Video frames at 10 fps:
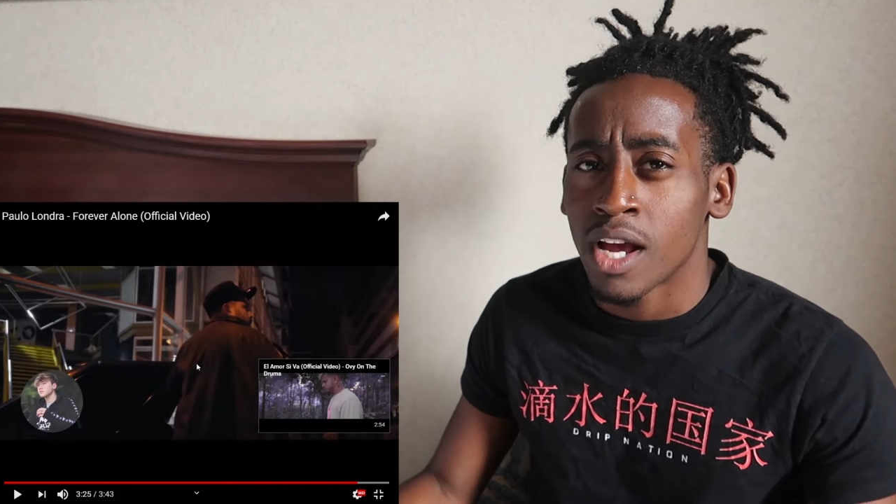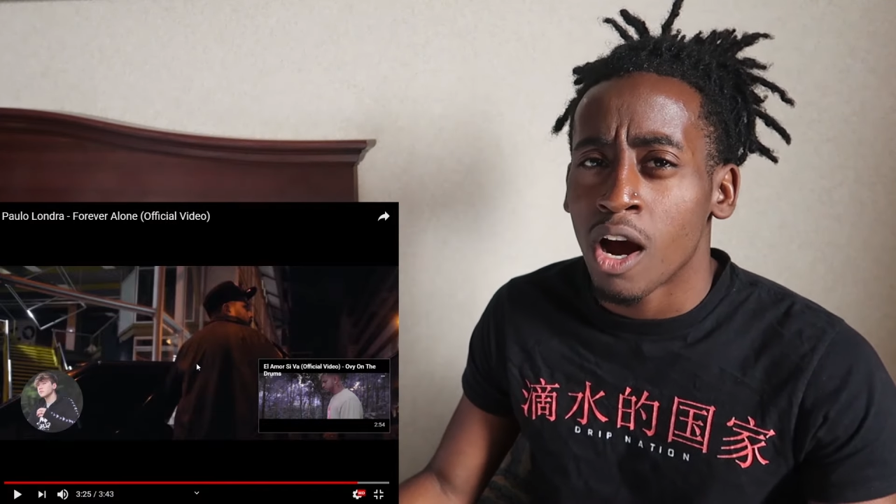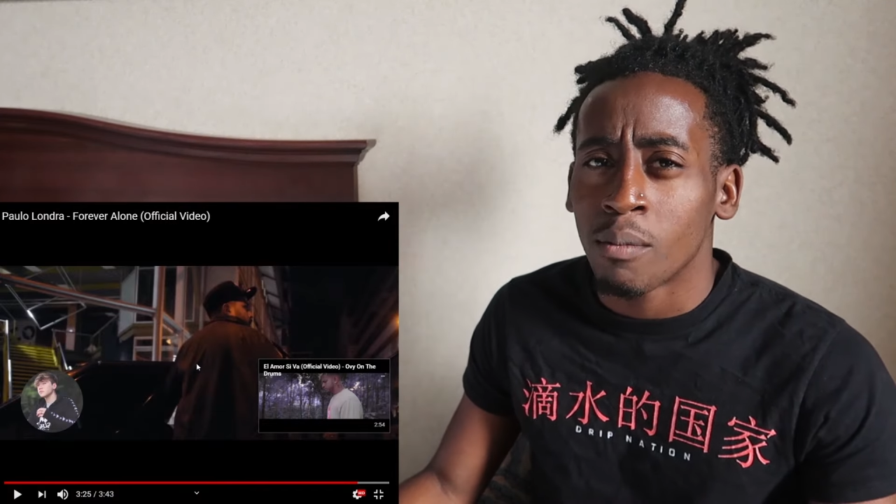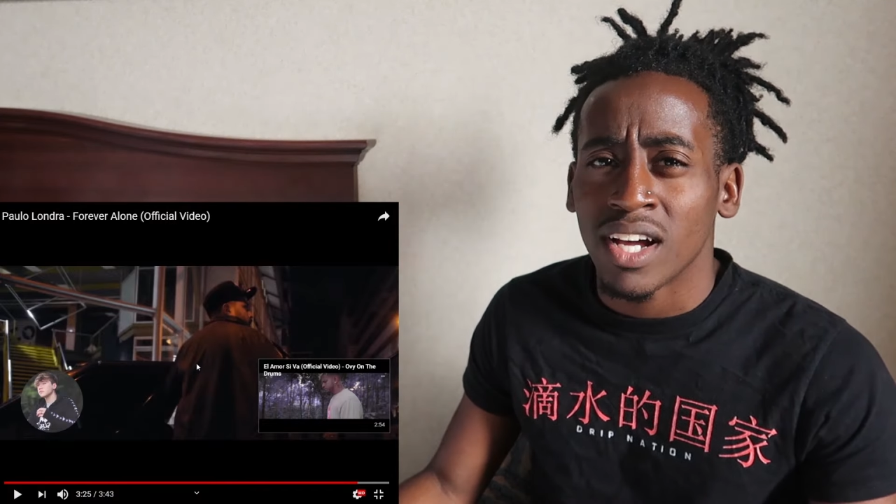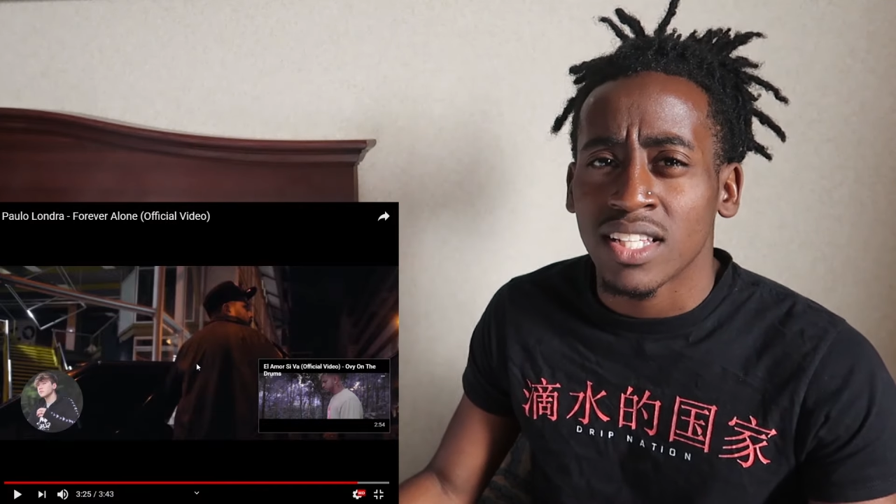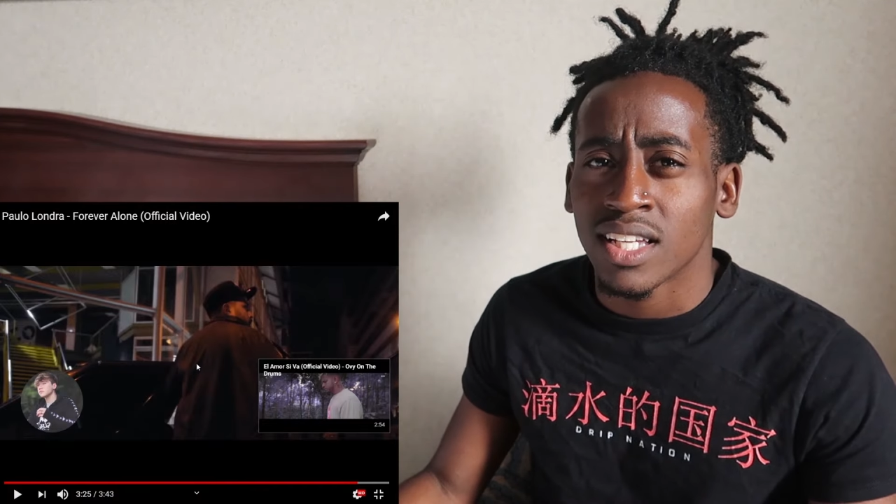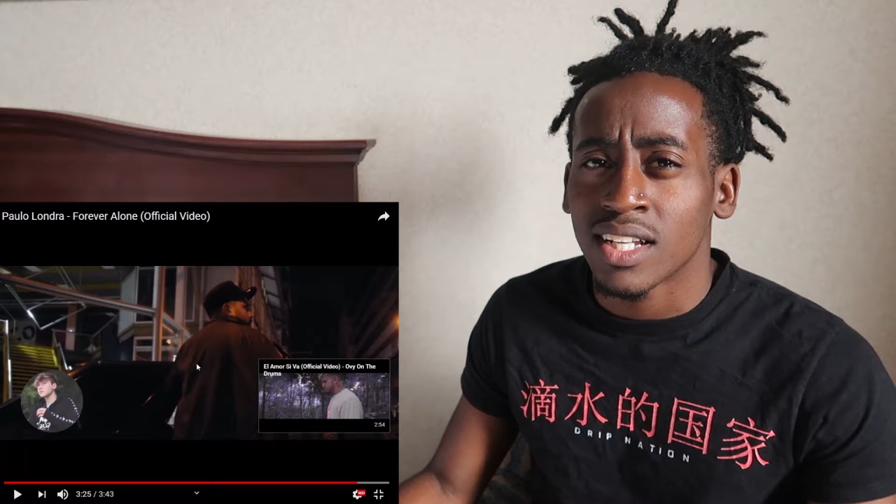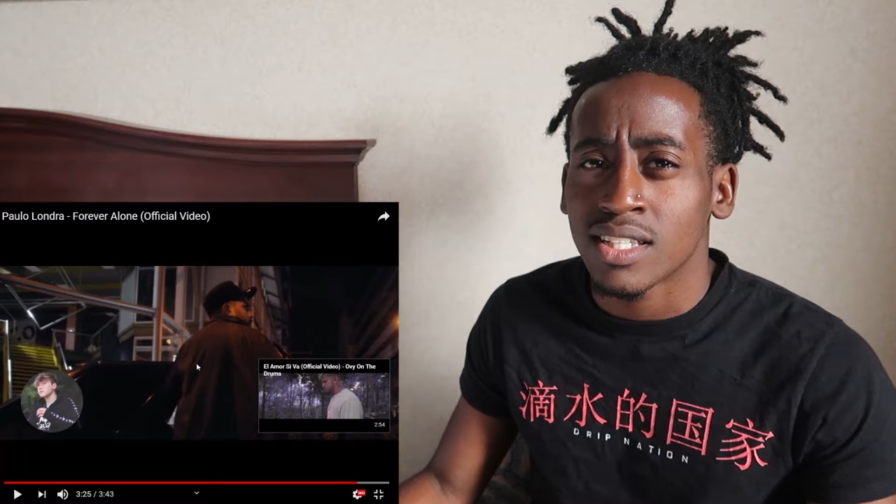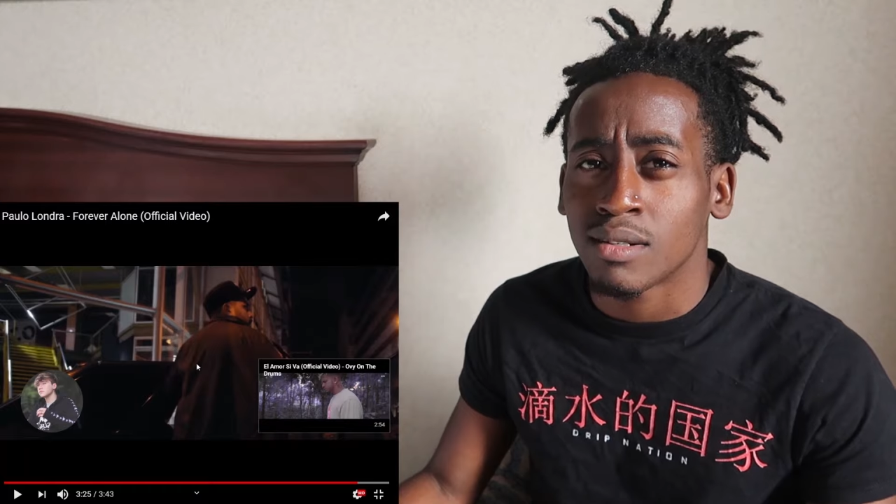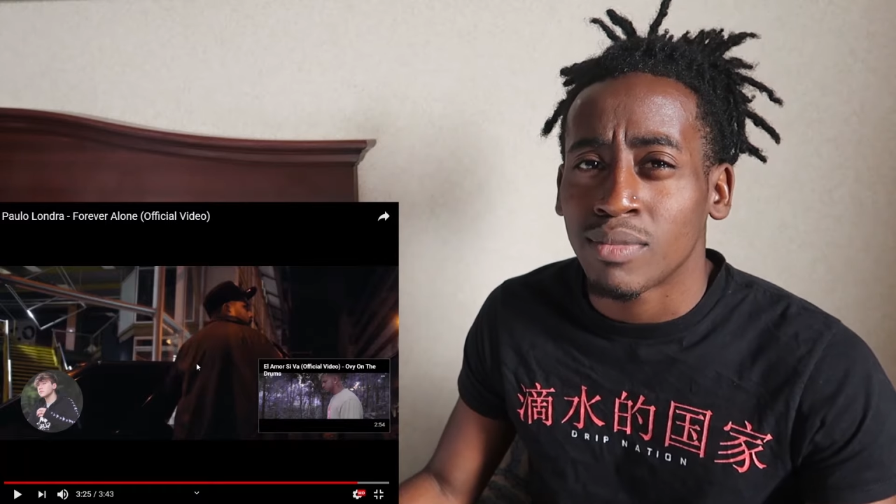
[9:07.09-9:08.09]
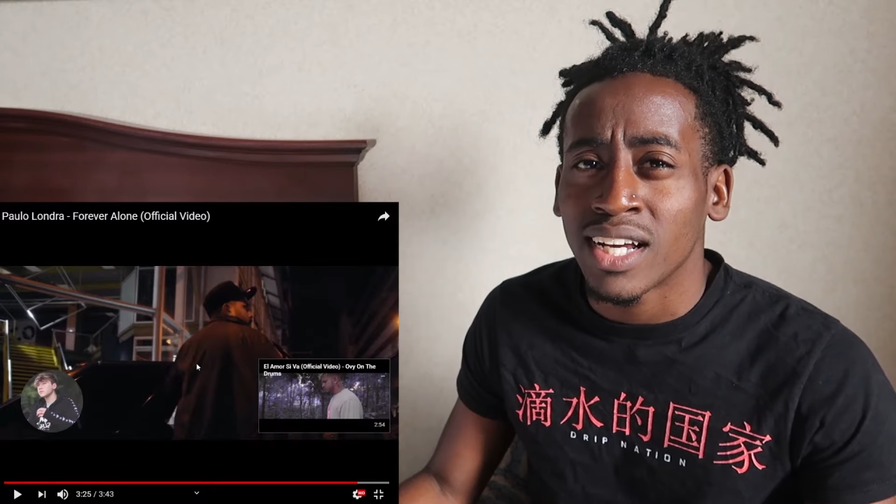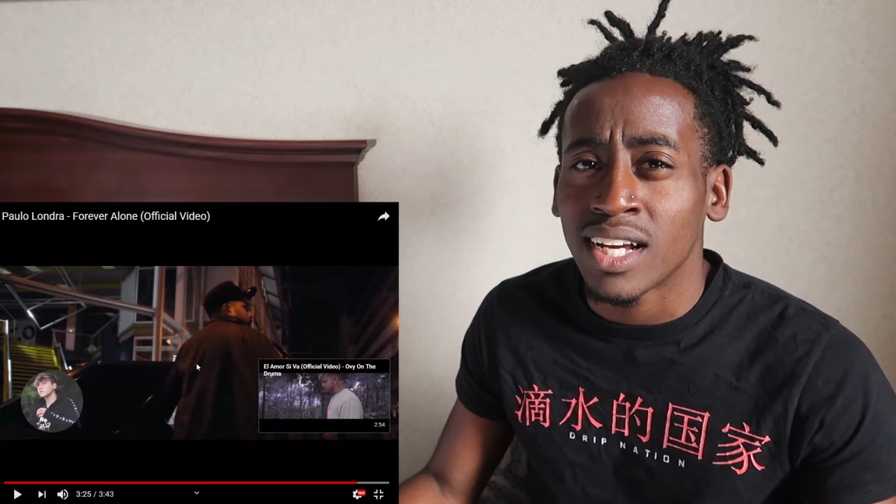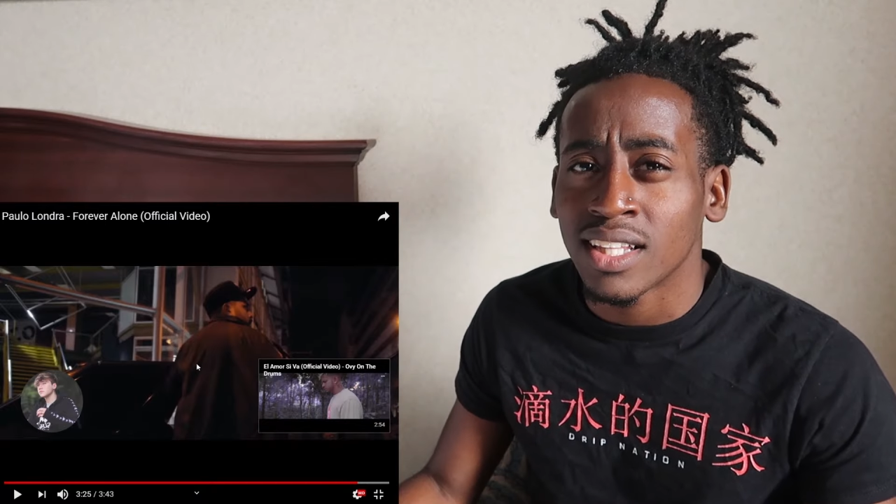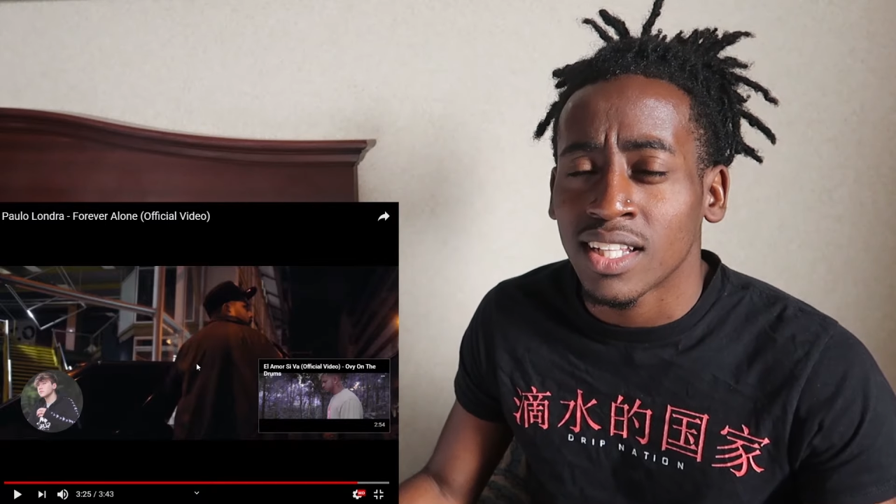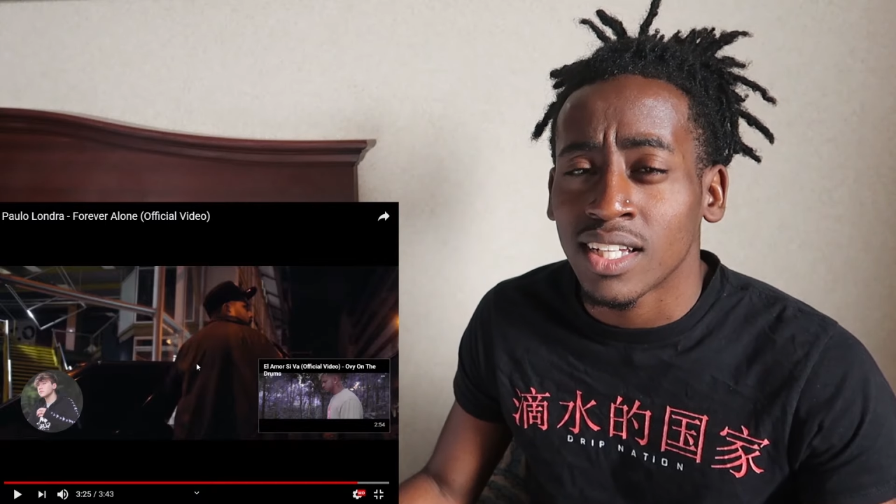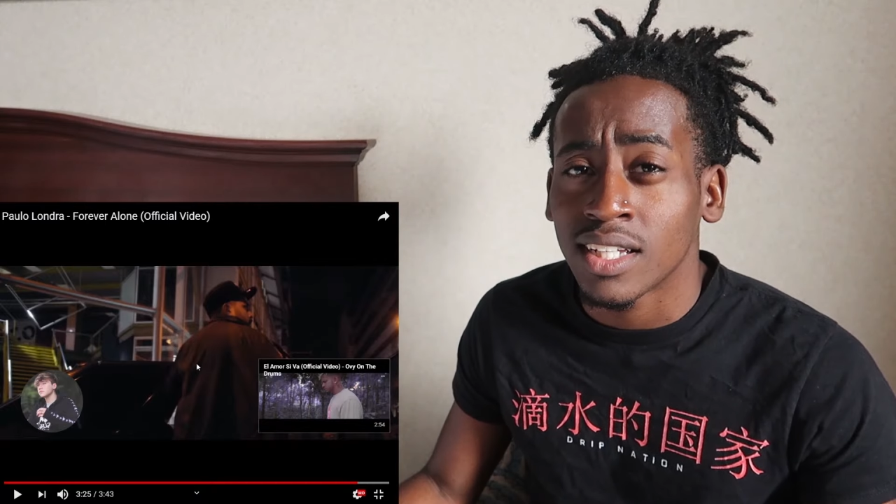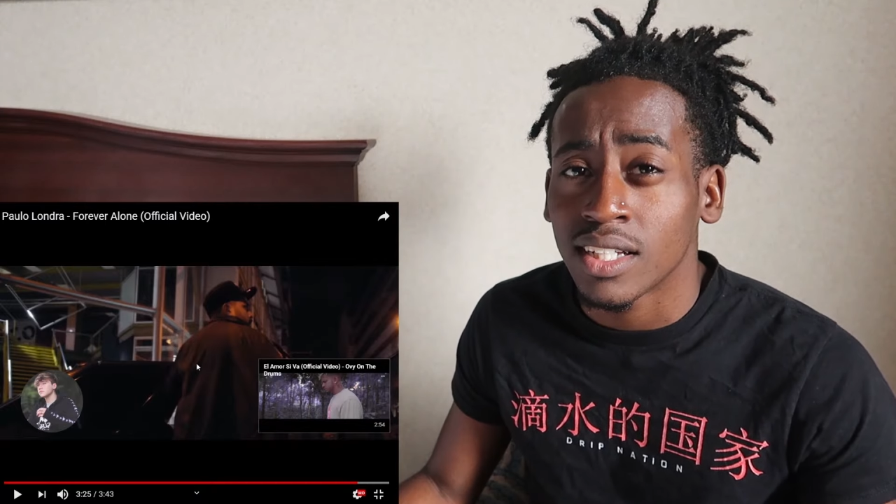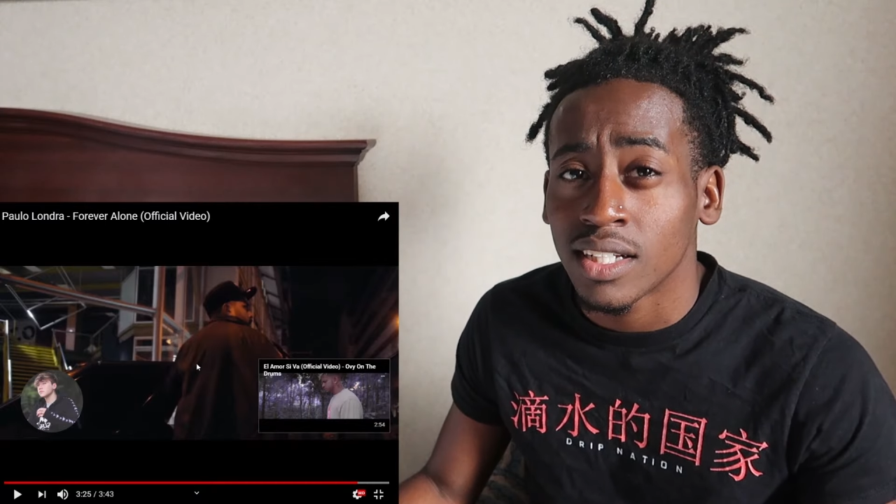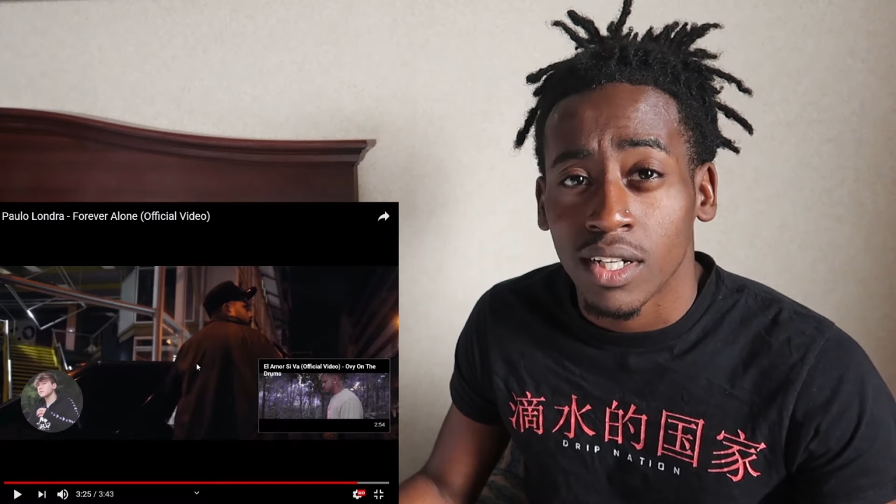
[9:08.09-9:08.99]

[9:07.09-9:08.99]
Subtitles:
Y'all might say that's a bad thing,